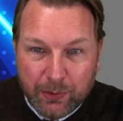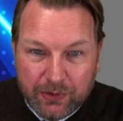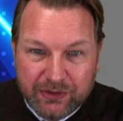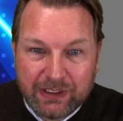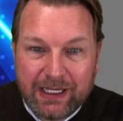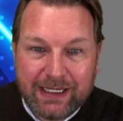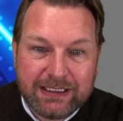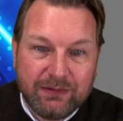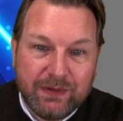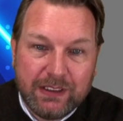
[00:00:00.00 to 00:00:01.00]
personalize
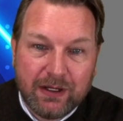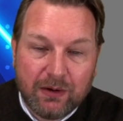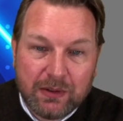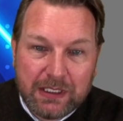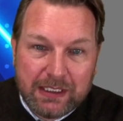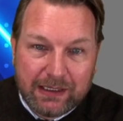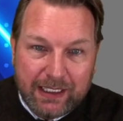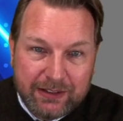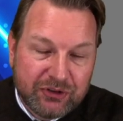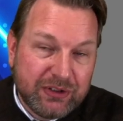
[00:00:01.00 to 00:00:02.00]
the video
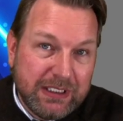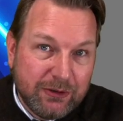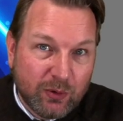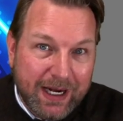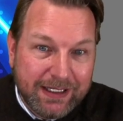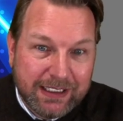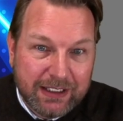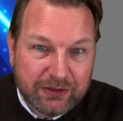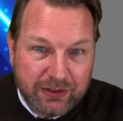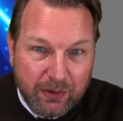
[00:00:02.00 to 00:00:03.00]
like you're seeing right
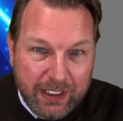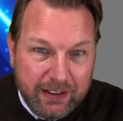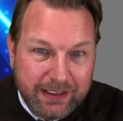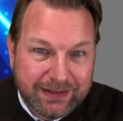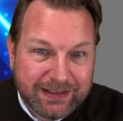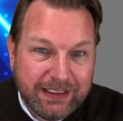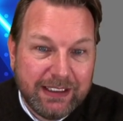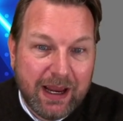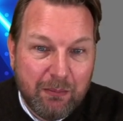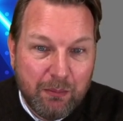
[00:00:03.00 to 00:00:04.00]
here. So here you can see an
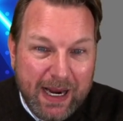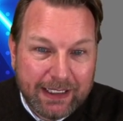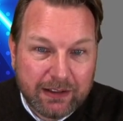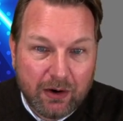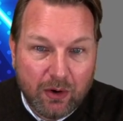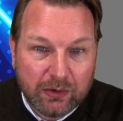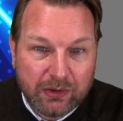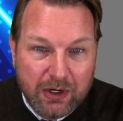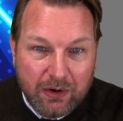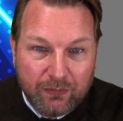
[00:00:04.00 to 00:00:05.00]
embed code
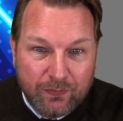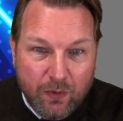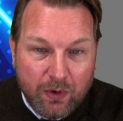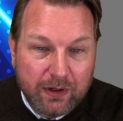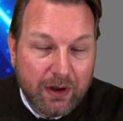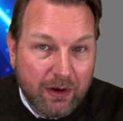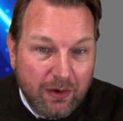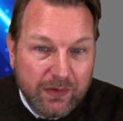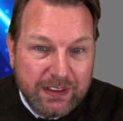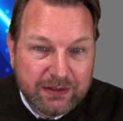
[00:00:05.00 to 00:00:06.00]
for
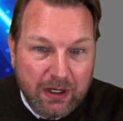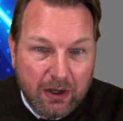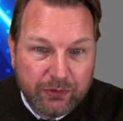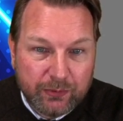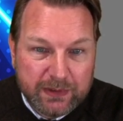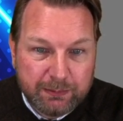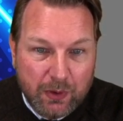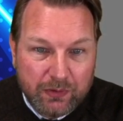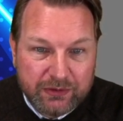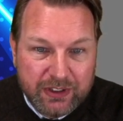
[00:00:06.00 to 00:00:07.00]
all these
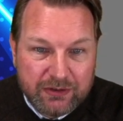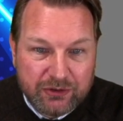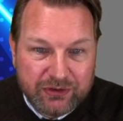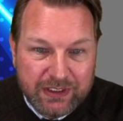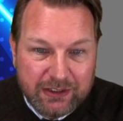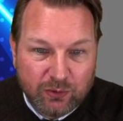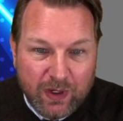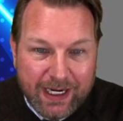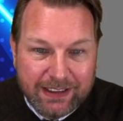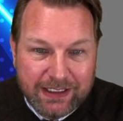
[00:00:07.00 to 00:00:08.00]
autoresponders that you're seeing
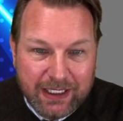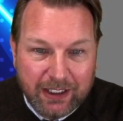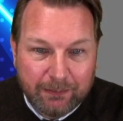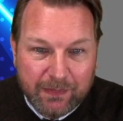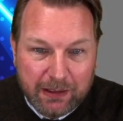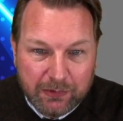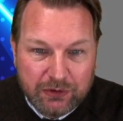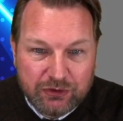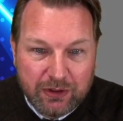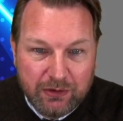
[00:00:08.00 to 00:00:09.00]
right here. Now I'm gonna
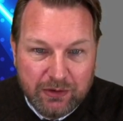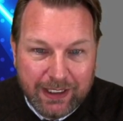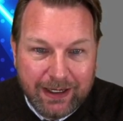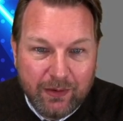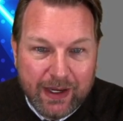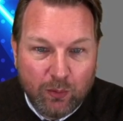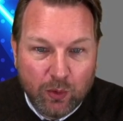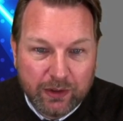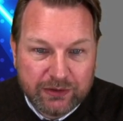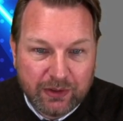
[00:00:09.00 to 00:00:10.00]
show you how that
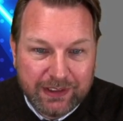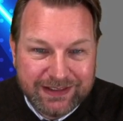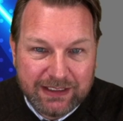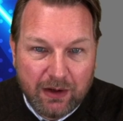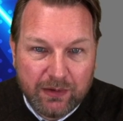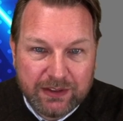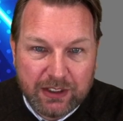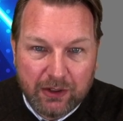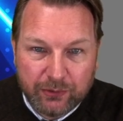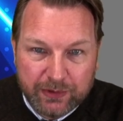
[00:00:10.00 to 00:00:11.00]
works so you can see all these
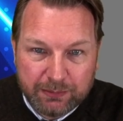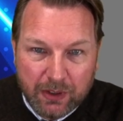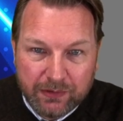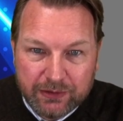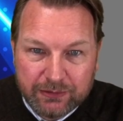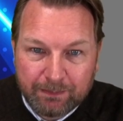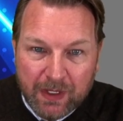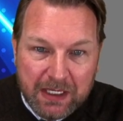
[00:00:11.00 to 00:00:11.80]
autoresponders.